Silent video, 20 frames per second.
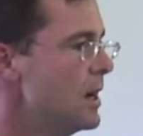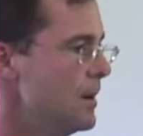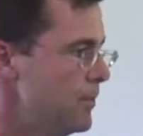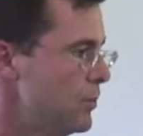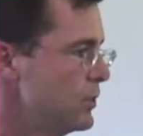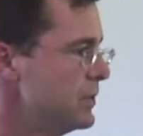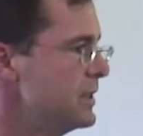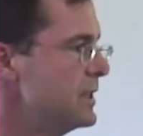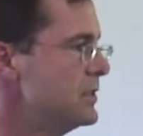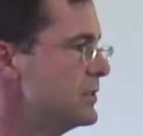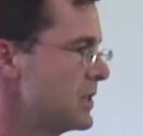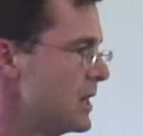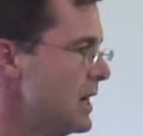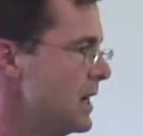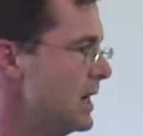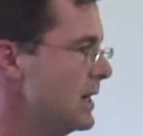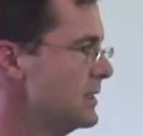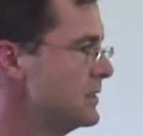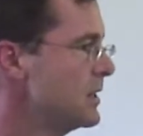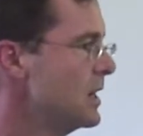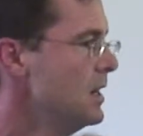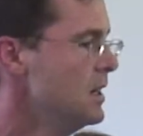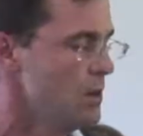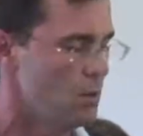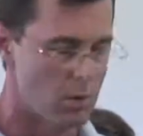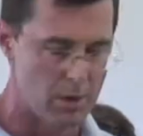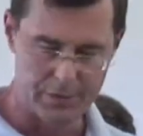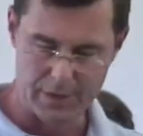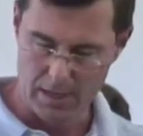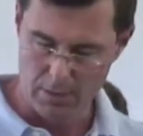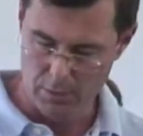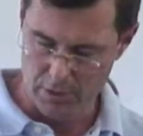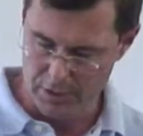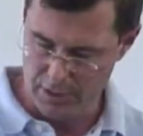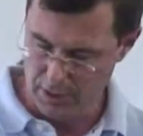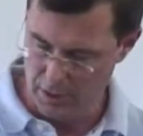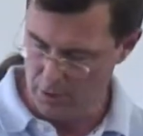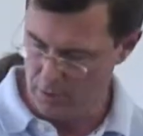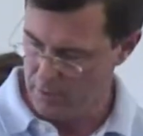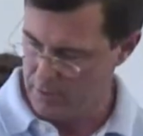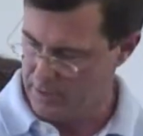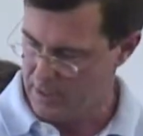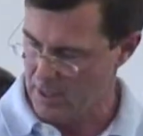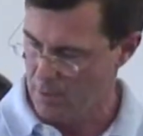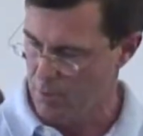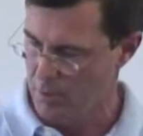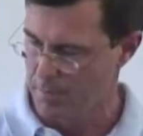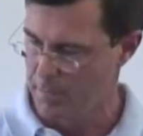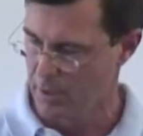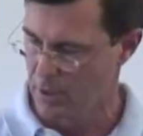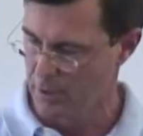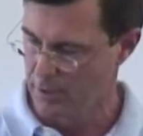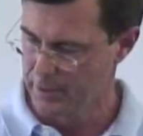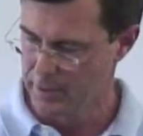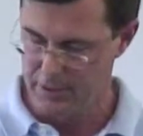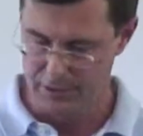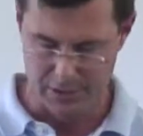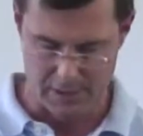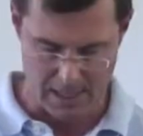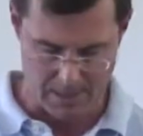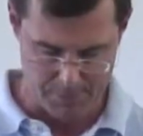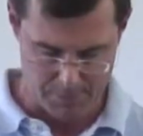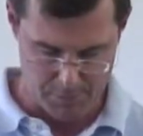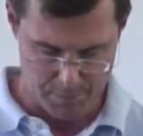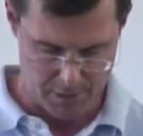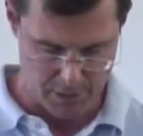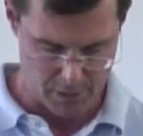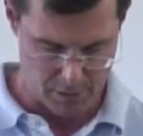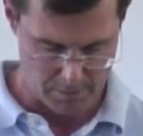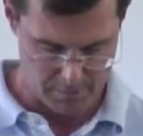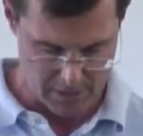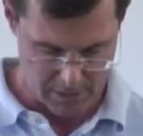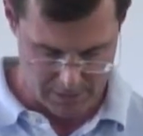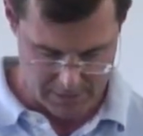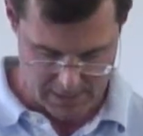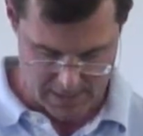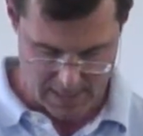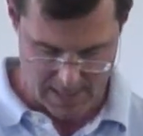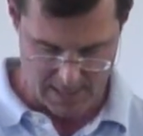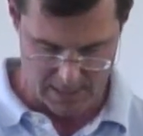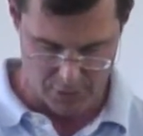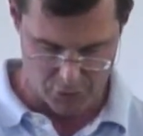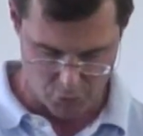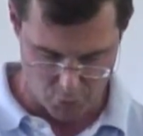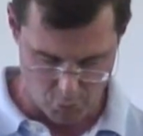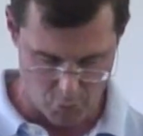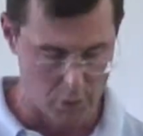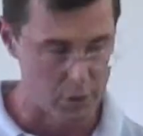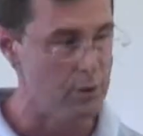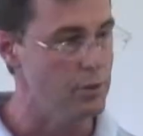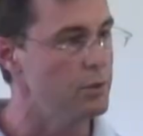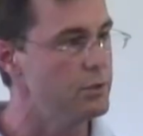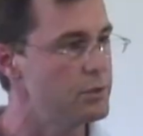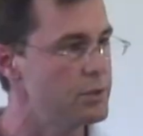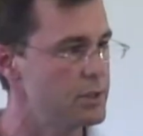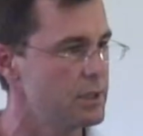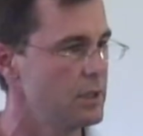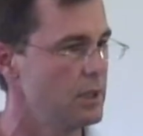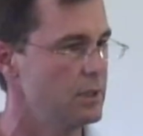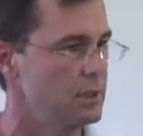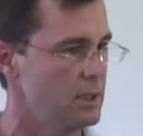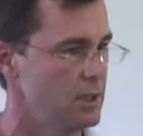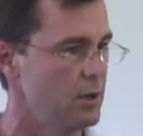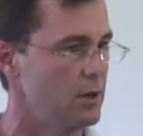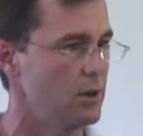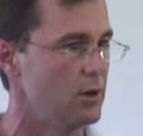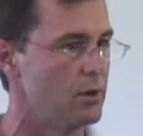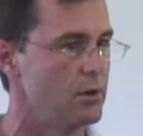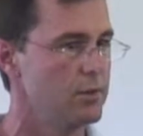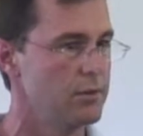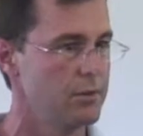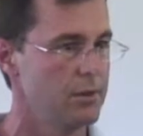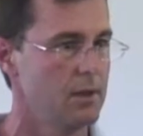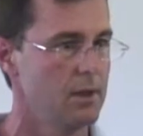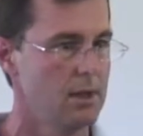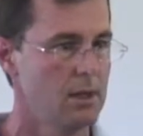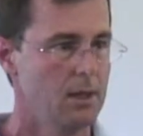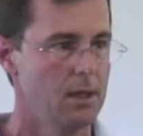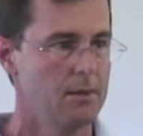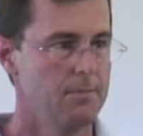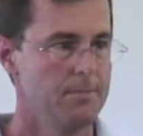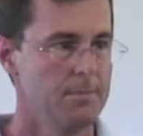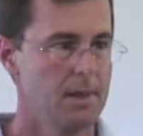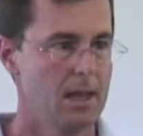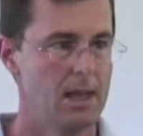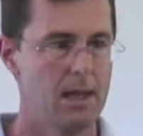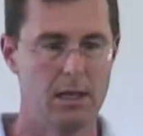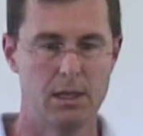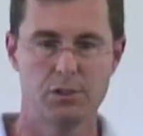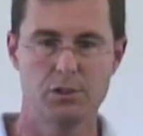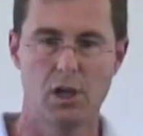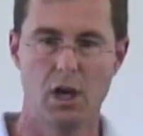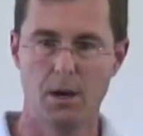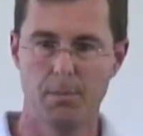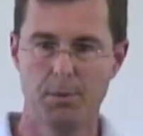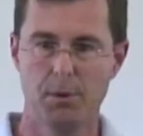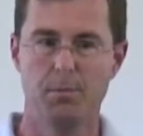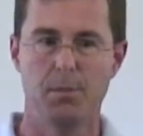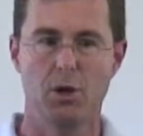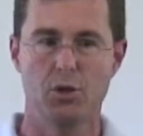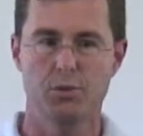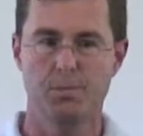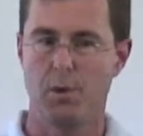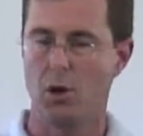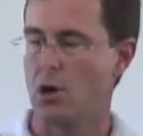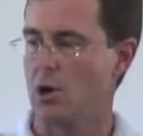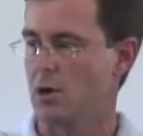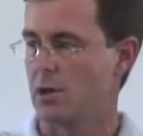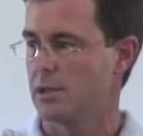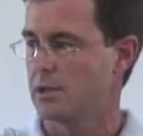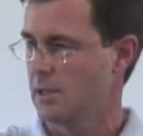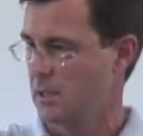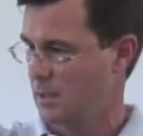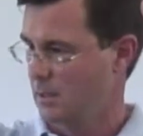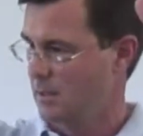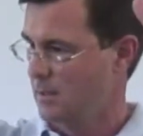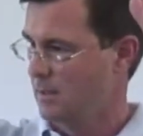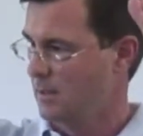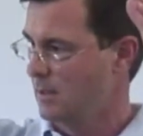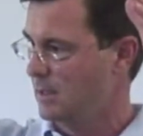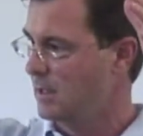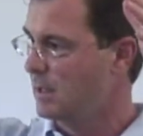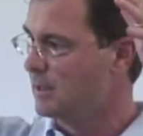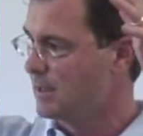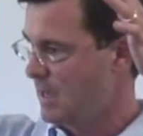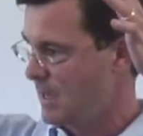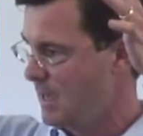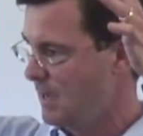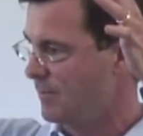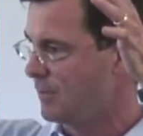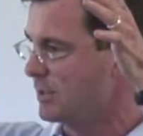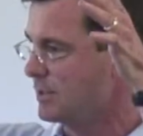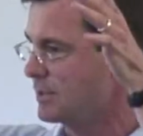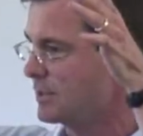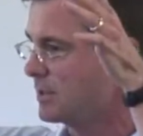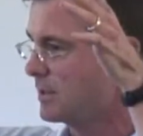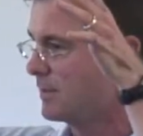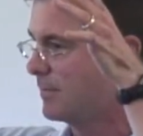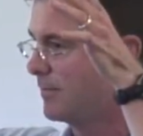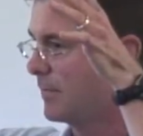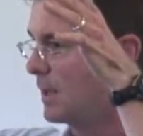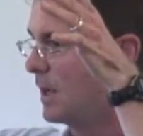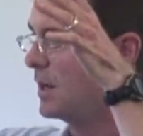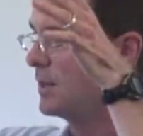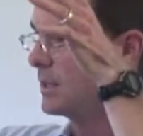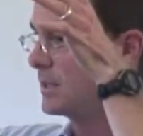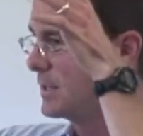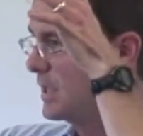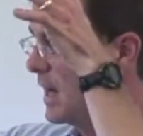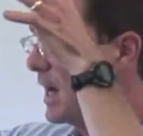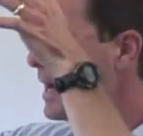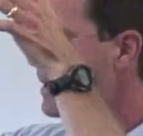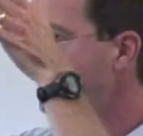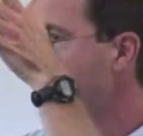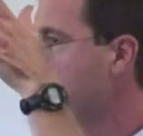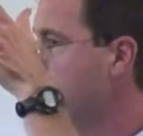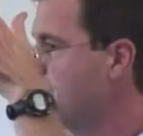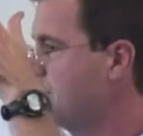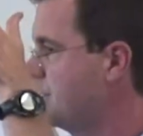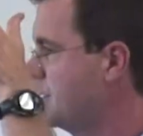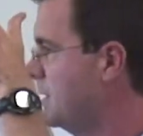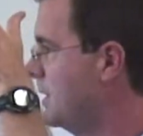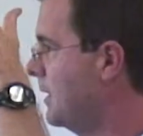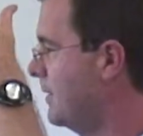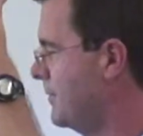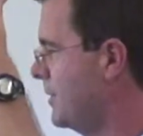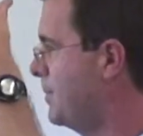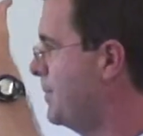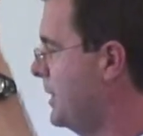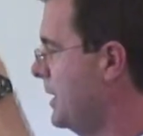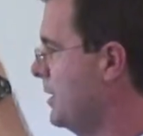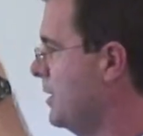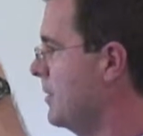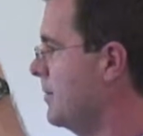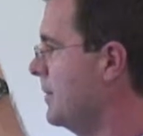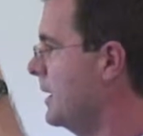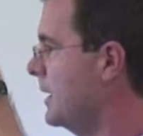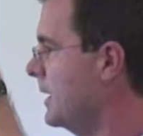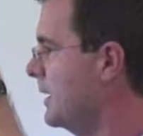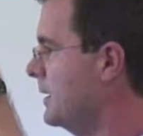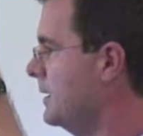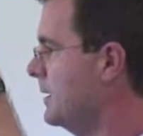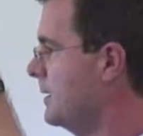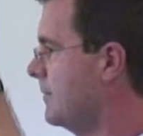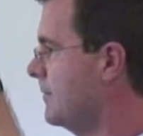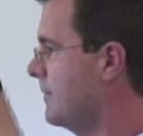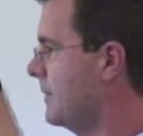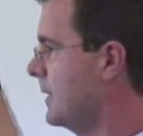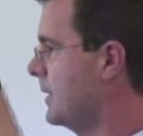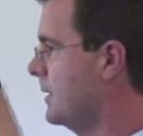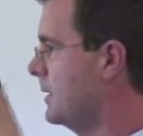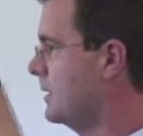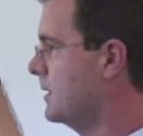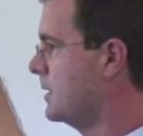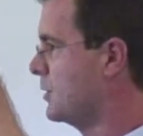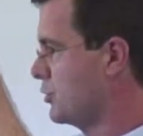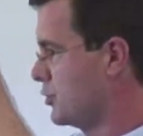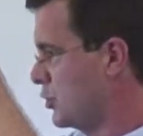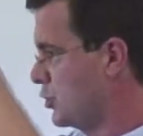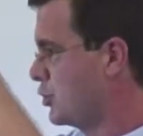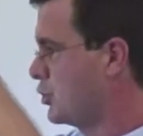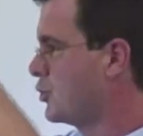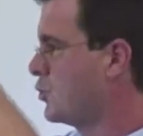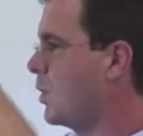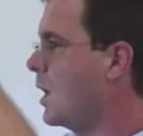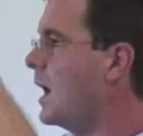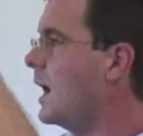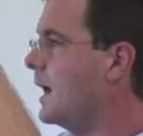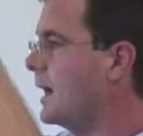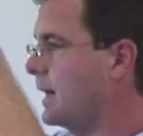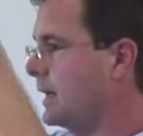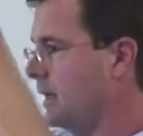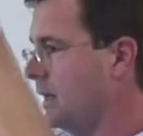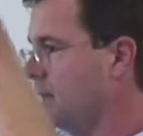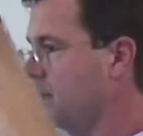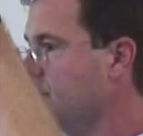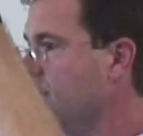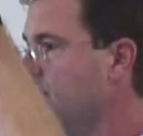up with these guys. What they would do is they would build this stepped pyramid that had its roots in the earth and its uppermost part in the heavens. On the top of the pyramid, there's a shrine.